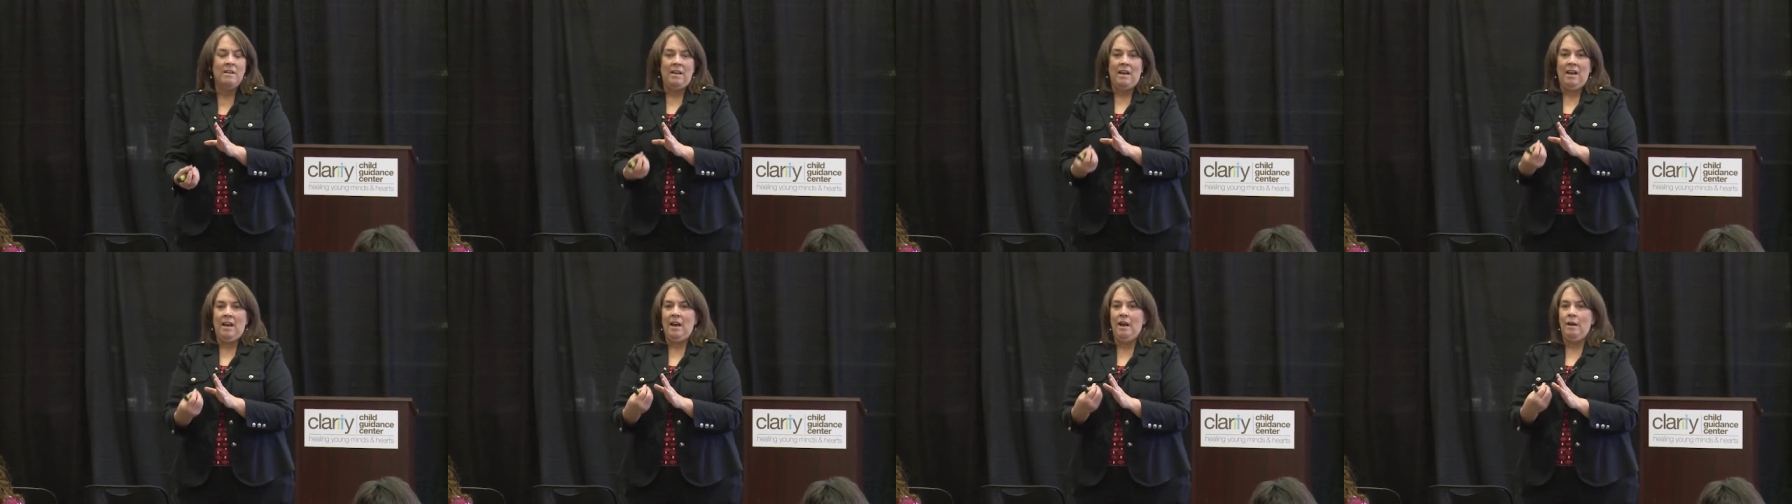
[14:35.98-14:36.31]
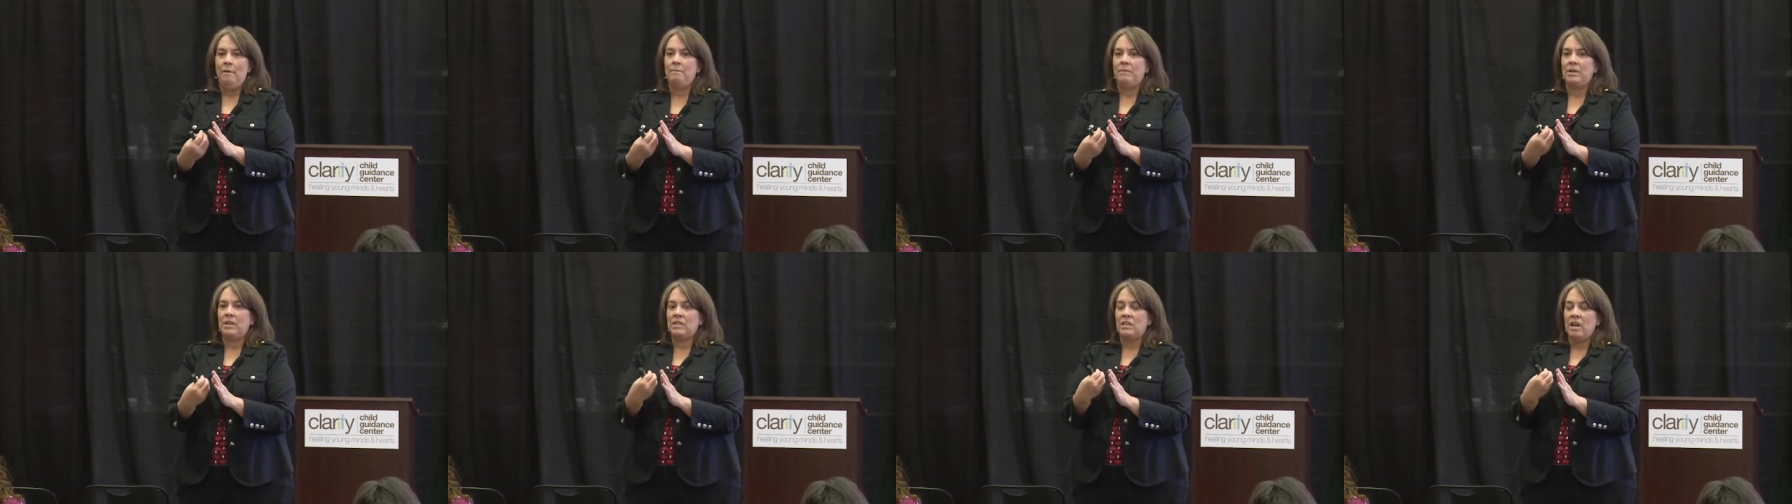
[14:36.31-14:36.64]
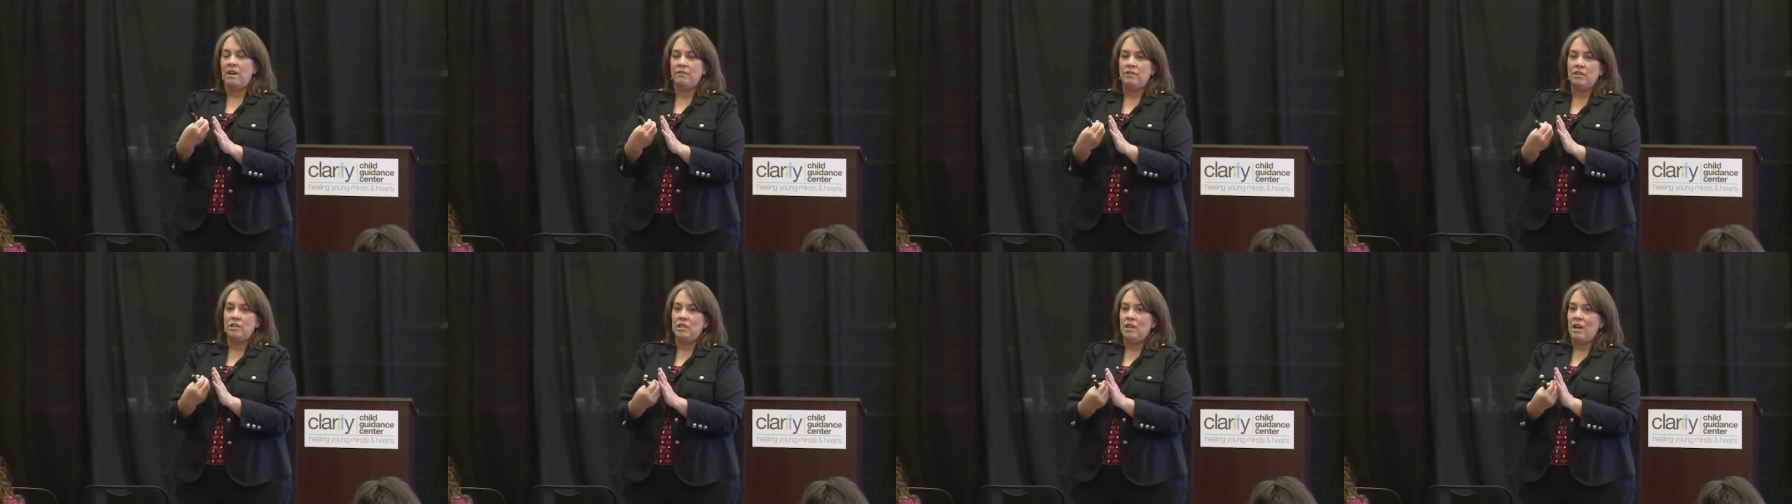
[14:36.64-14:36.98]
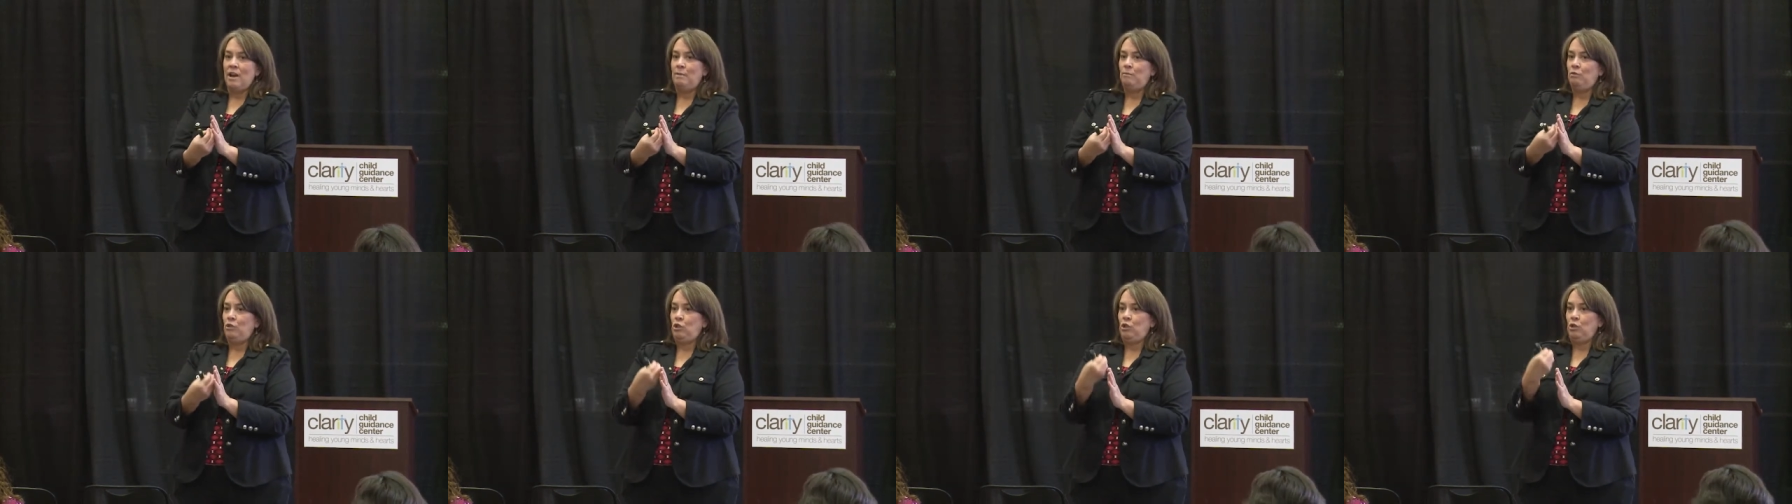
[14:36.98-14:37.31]
Because um,
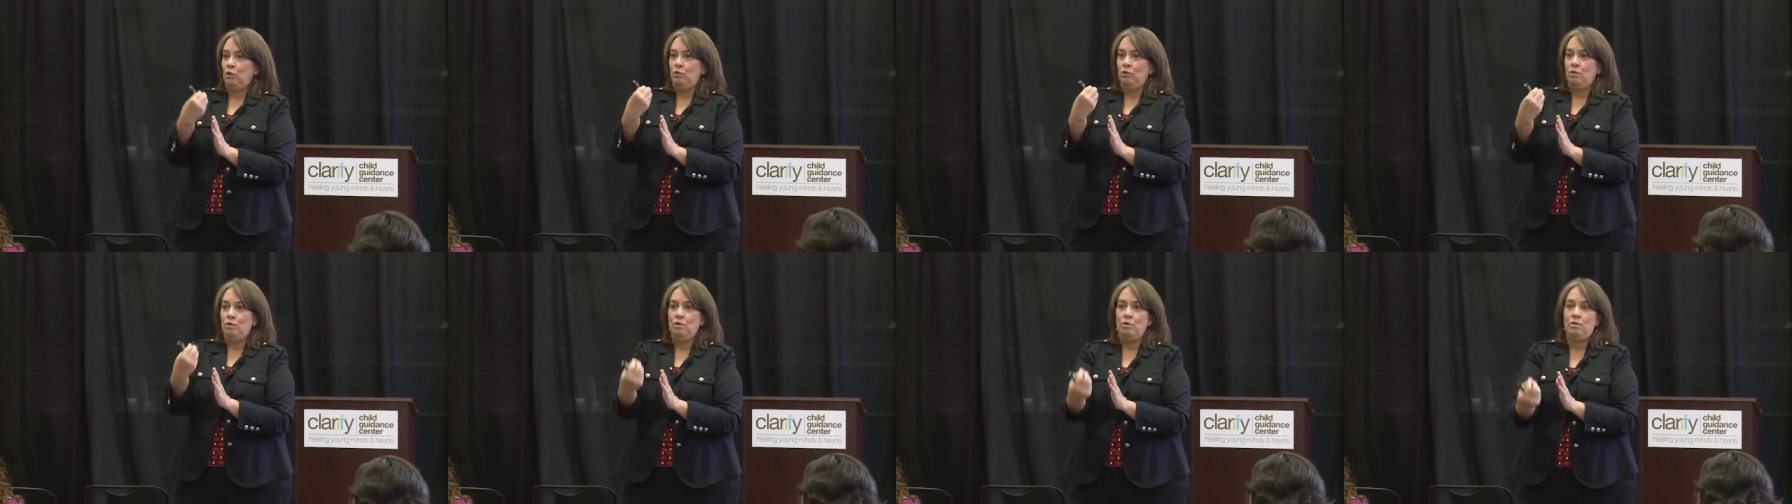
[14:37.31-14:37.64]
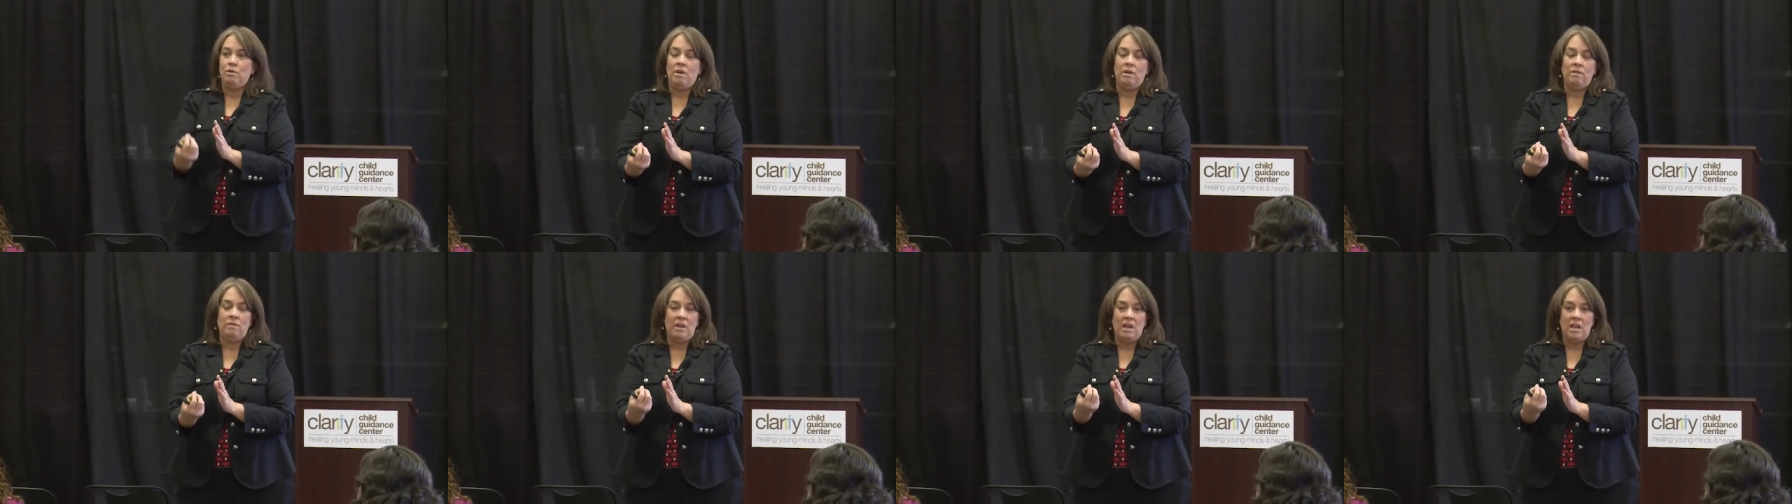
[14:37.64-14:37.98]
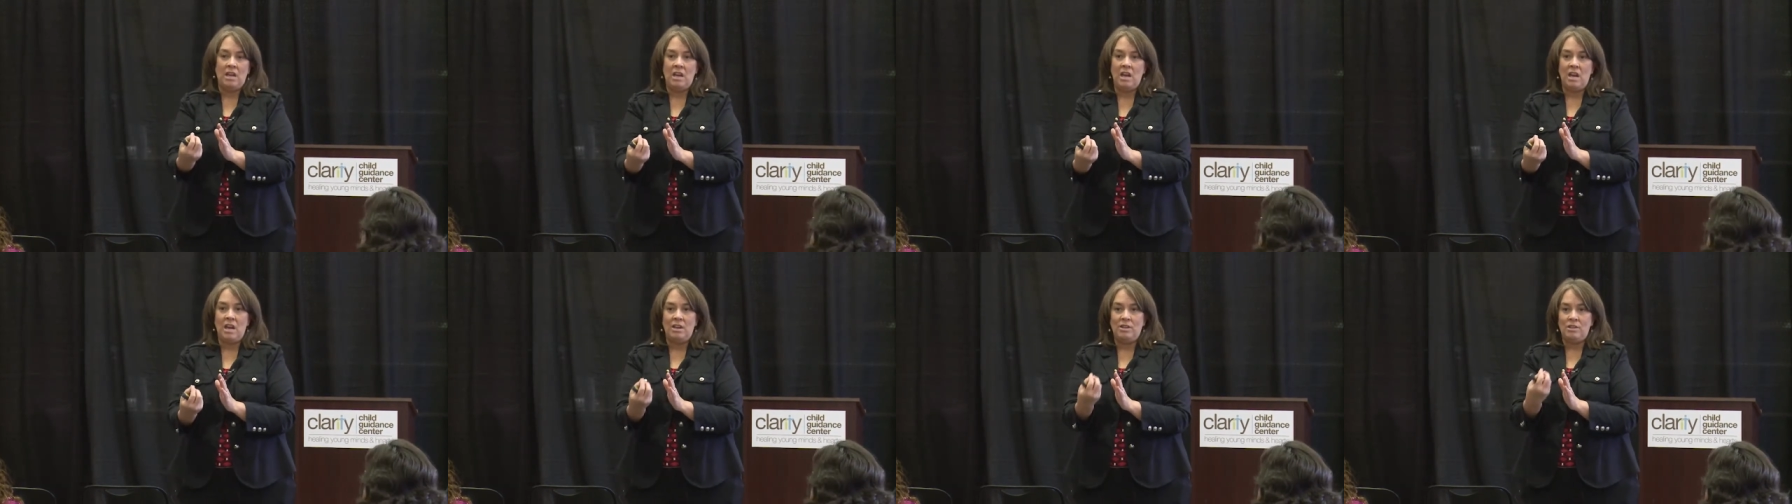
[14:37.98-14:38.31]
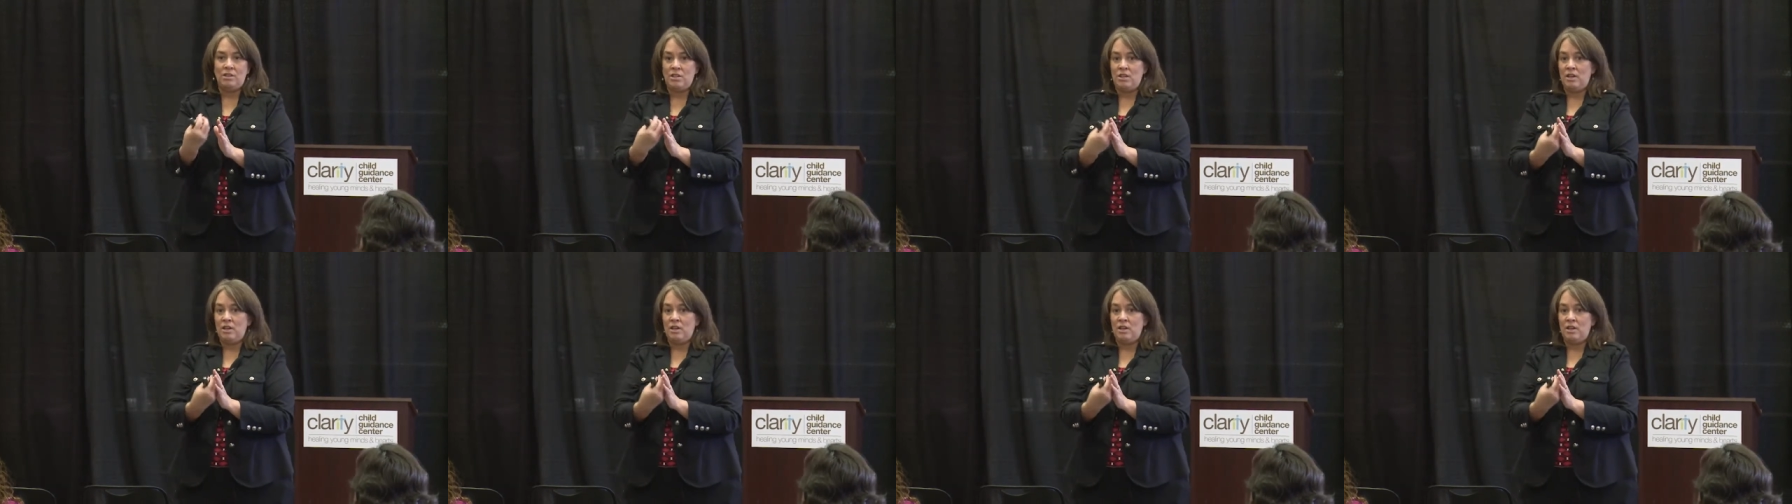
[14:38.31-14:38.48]
oftentimes children who have A D H